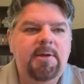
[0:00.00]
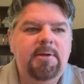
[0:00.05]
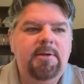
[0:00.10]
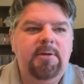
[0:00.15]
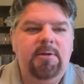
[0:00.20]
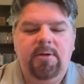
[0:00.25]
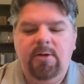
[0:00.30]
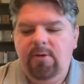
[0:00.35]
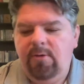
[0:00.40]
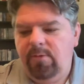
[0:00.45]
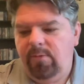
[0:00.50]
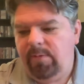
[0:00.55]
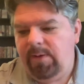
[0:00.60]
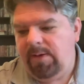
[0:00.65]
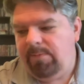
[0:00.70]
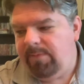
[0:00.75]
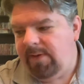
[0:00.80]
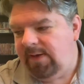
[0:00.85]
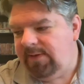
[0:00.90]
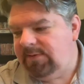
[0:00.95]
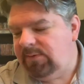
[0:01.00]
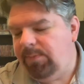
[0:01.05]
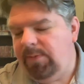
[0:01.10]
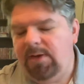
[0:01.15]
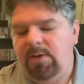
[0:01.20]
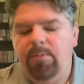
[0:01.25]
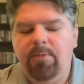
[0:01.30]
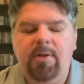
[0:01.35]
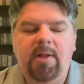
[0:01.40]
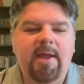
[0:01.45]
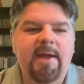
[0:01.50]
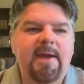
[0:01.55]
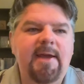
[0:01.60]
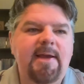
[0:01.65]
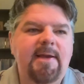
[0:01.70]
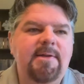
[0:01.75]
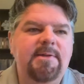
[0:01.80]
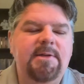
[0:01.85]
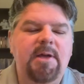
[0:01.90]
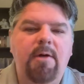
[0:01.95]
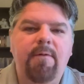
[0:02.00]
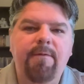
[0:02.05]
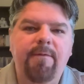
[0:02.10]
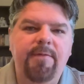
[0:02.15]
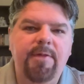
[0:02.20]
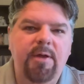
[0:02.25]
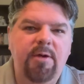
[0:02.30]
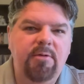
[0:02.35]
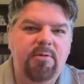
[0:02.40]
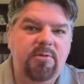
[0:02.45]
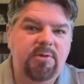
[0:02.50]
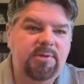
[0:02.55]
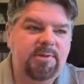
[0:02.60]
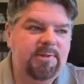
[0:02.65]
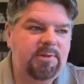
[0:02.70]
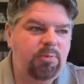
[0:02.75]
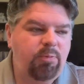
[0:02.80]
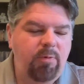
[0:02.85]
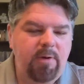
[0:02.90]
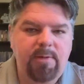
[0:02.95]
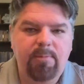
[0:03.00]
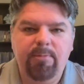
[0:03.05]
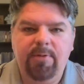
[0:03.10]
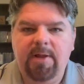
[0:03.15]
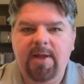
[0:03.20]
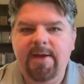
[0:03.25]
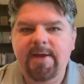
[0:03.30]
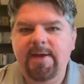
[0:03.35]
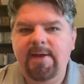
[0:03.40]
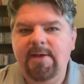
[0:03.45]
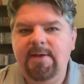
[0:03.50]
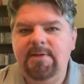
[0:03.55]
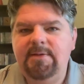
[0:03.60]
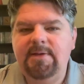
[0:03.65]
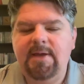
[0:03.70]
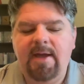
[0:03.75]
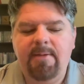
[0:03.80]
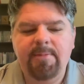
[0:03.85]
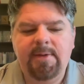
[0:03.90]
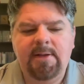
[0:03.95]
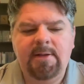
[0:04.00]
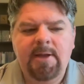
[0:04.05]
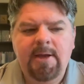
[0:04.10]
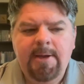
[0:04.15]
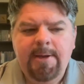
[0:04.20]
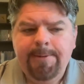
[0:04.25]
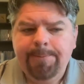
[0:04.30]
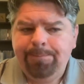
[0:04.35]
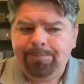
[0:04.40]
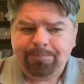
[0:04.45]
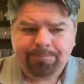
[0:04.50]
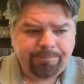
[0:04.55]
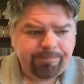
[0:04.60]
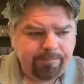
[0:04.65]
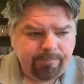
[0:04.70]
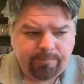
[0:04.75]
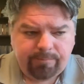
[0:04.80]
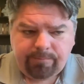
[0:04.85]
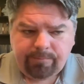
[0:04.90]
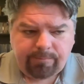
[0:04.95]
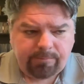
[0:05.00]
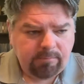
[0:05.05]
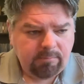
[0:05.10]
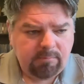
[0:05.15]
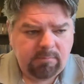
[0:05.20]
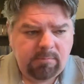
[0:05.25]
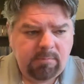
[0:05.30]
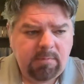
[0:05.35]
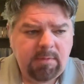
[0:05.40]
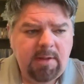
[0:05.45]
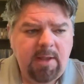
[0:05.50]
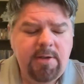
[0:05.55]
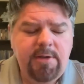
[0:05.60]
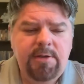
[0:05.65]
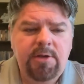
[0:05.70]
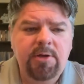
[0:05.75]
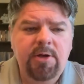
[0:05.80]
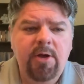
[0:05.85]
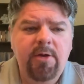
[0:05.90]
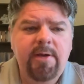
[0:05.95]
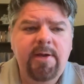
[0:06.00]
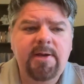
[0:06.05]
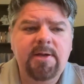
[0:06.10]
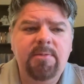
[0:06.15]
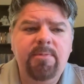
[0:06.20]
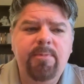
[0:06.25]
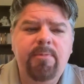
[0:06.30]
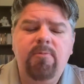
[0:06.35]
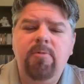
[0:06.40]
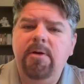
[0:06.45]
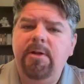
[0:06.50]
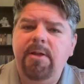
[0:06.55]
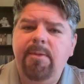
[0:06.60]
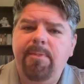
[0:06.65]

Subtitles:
You know, he makes big plays off of those sweep plays. I mean, you know, he can really